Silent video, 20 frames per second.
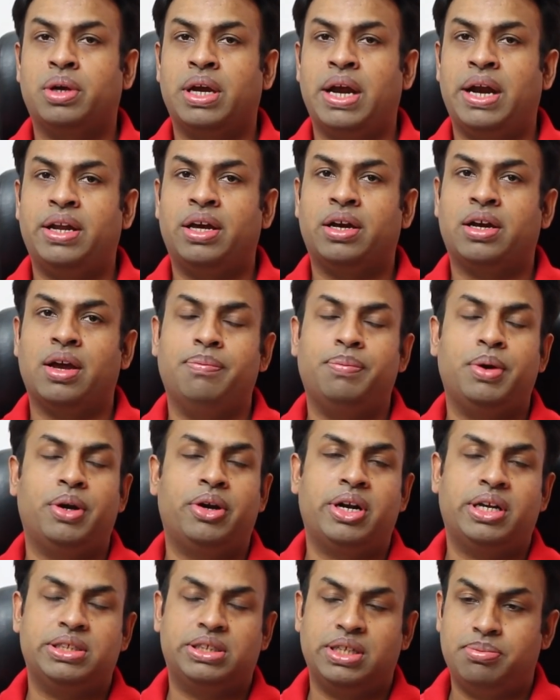get a
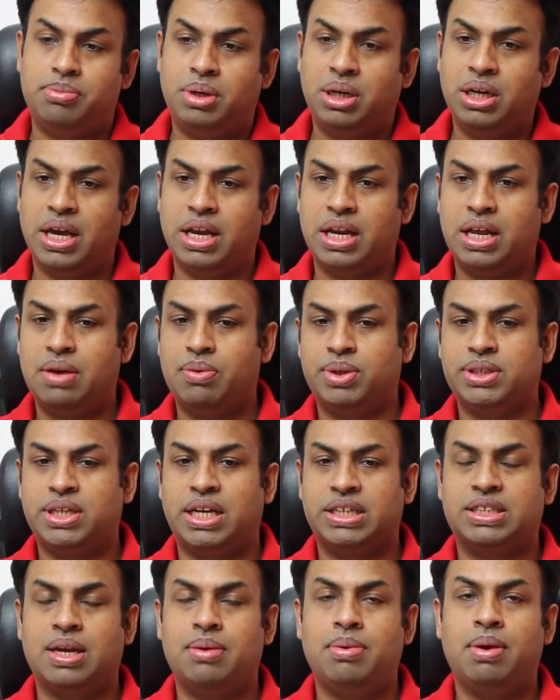computer assembled, and he was
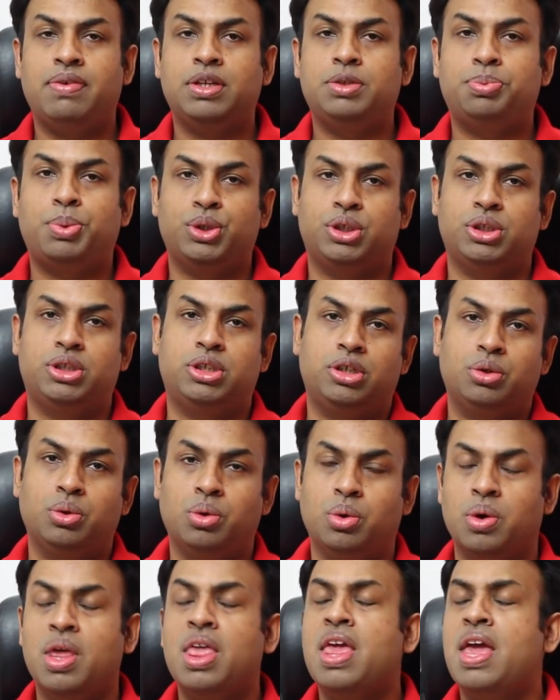asking me which processor to
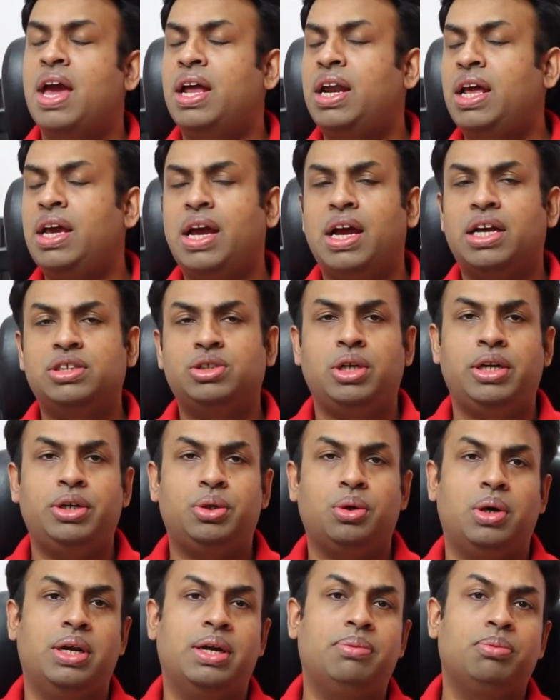go. And I casually
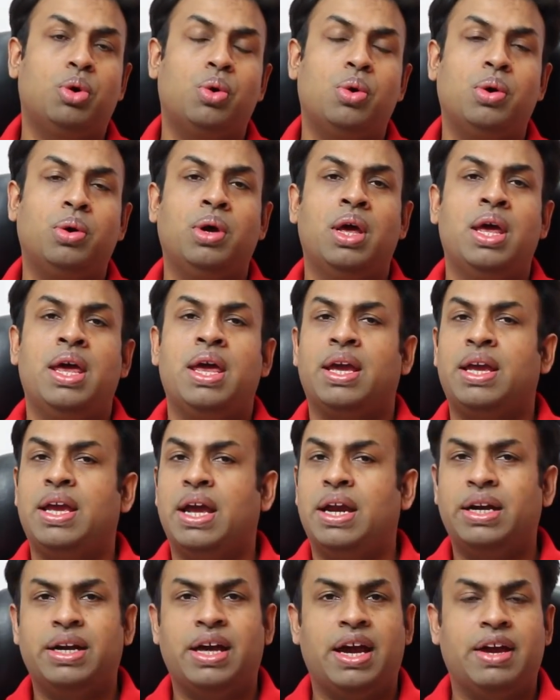told him, go
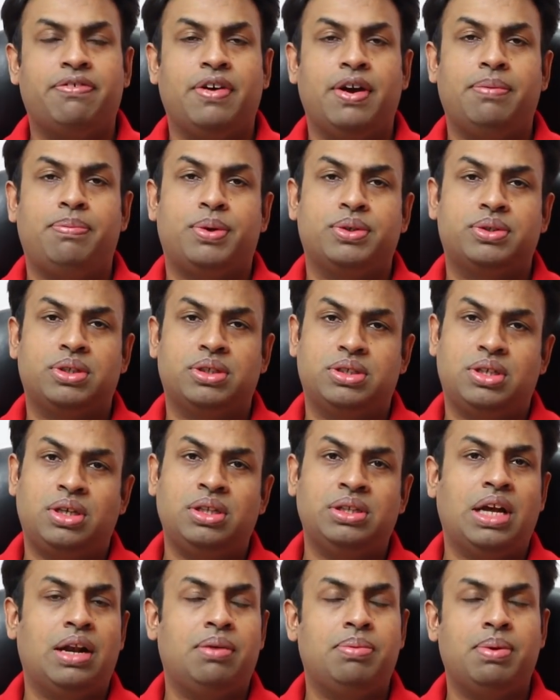get an i5
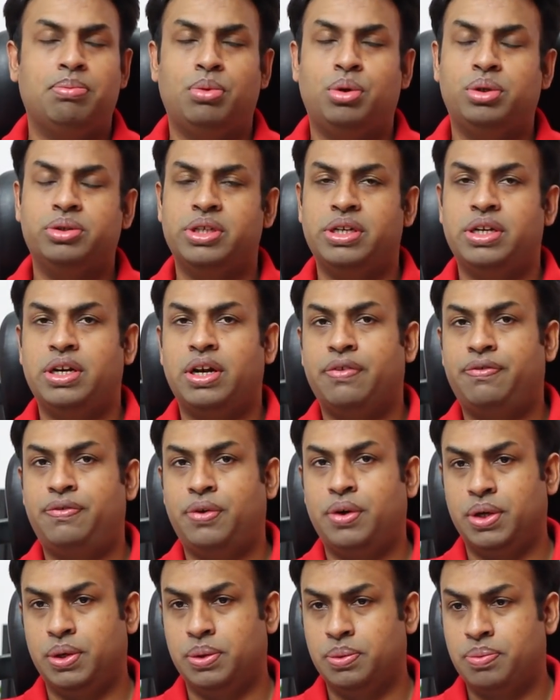processor, that'll be more than enough
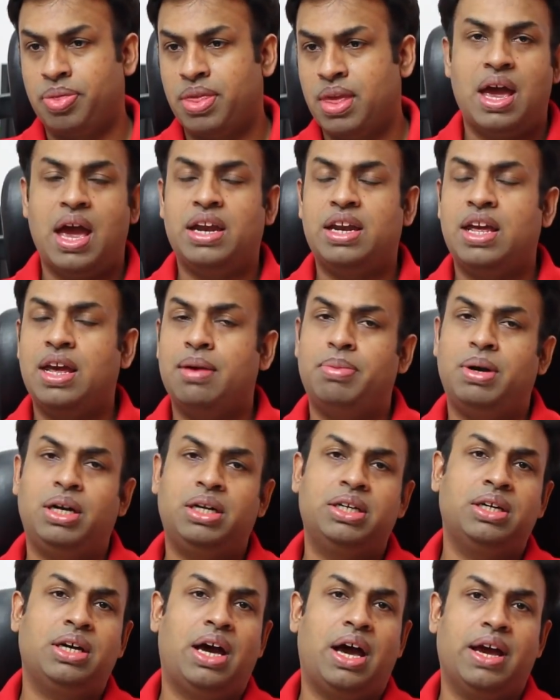for you. And he
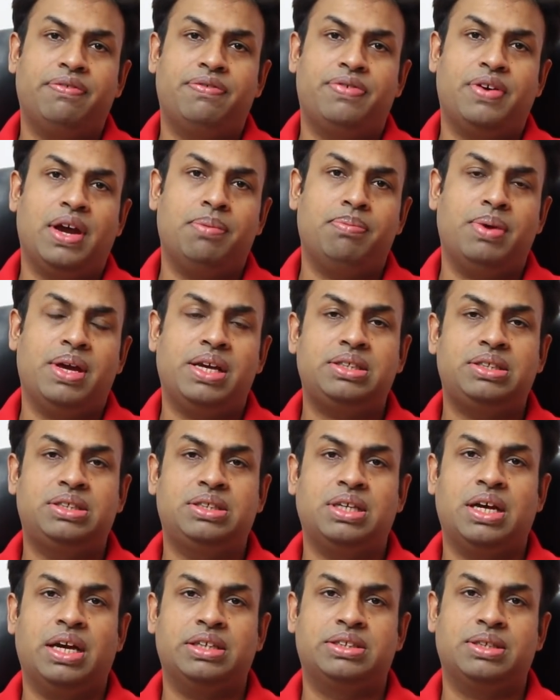built a i5
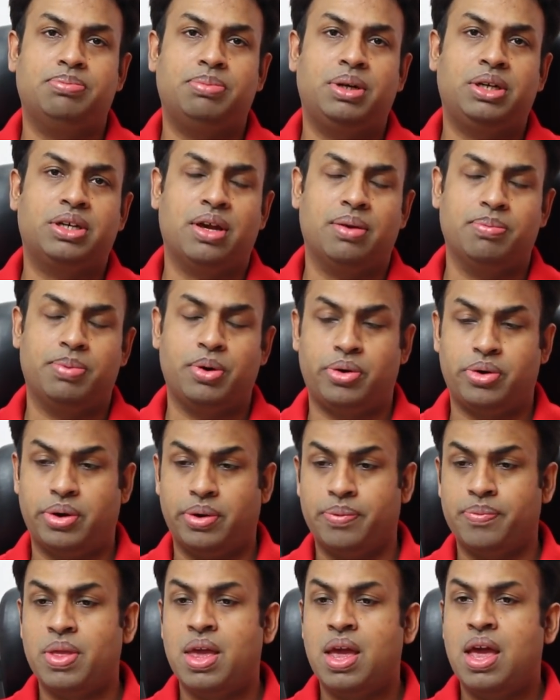based assembled computer.